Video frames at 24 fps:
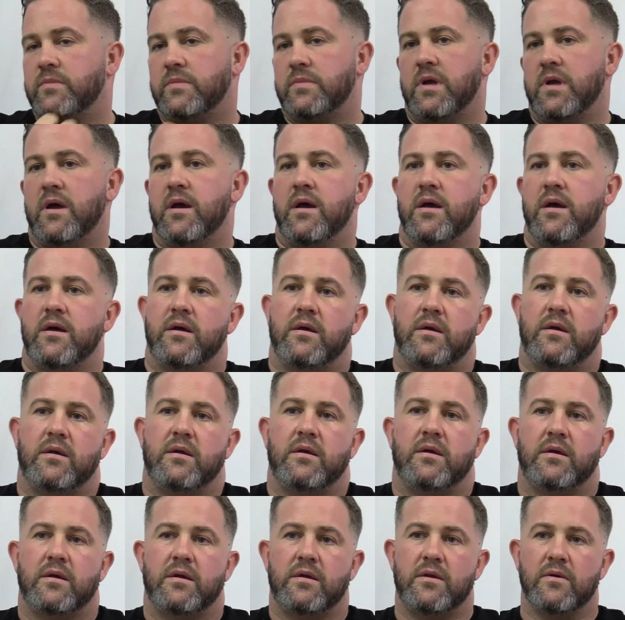
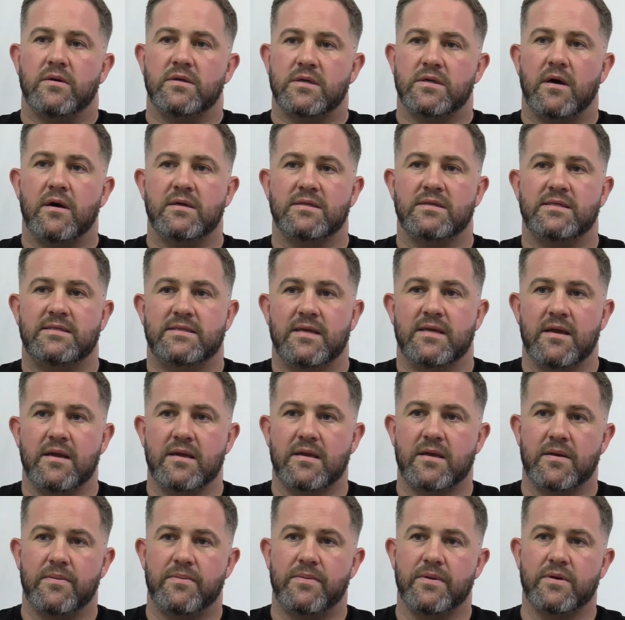It's hard to
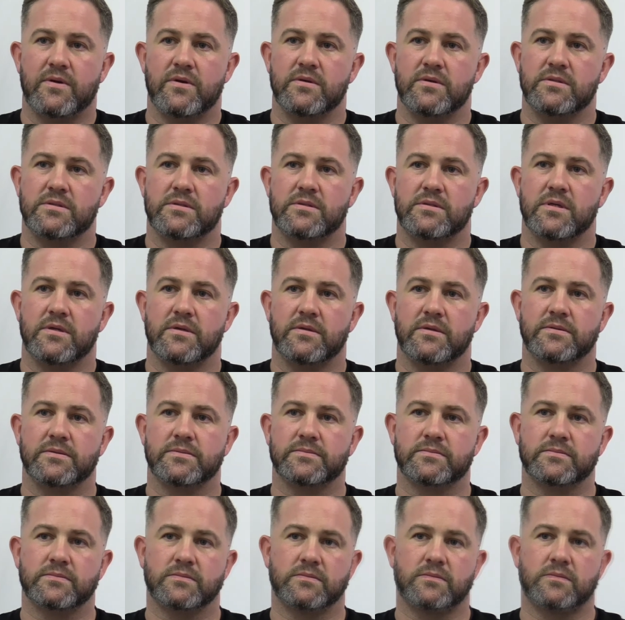take because
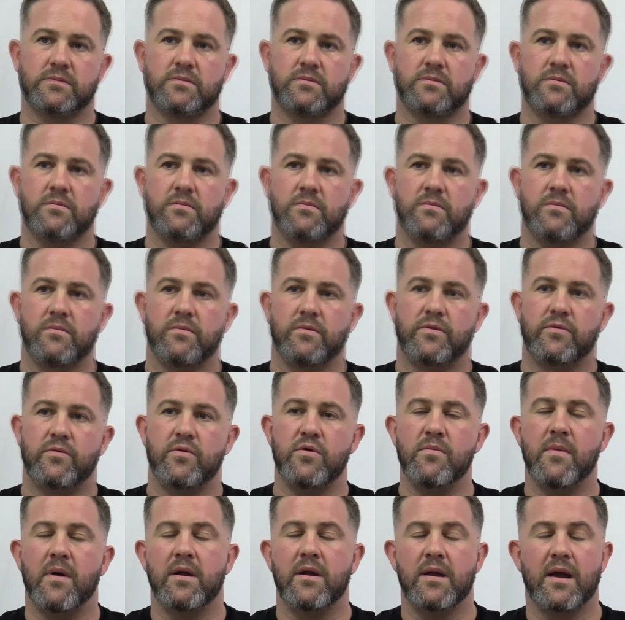
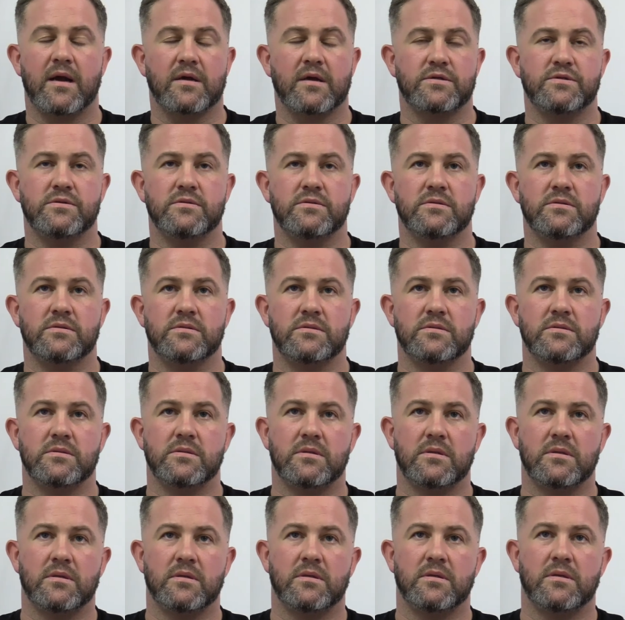through my actions,
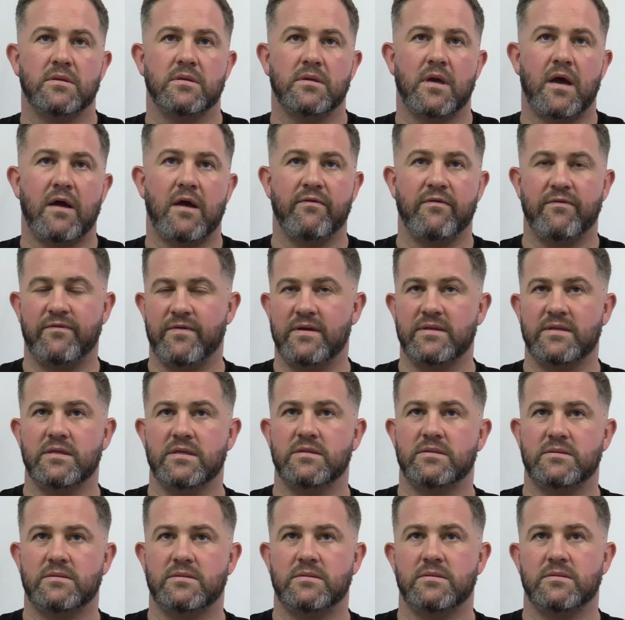I've
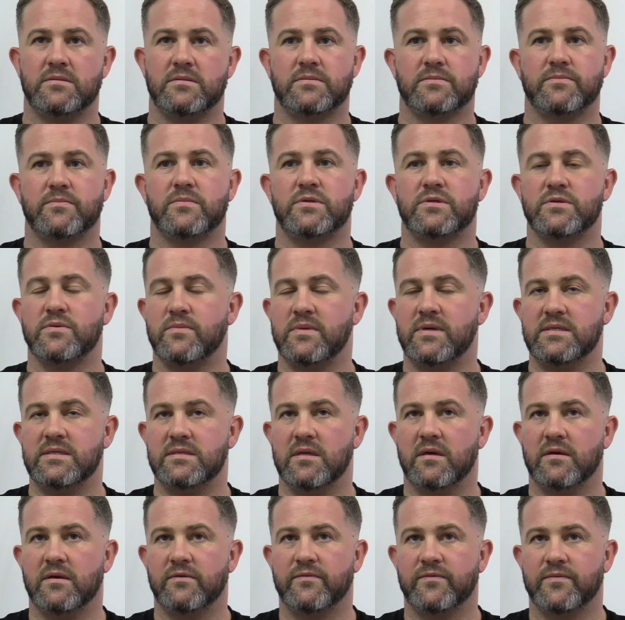affected somebody's
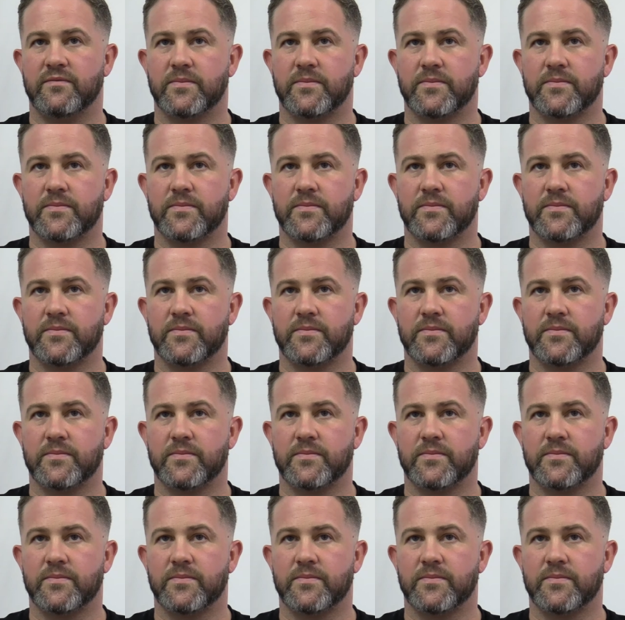life,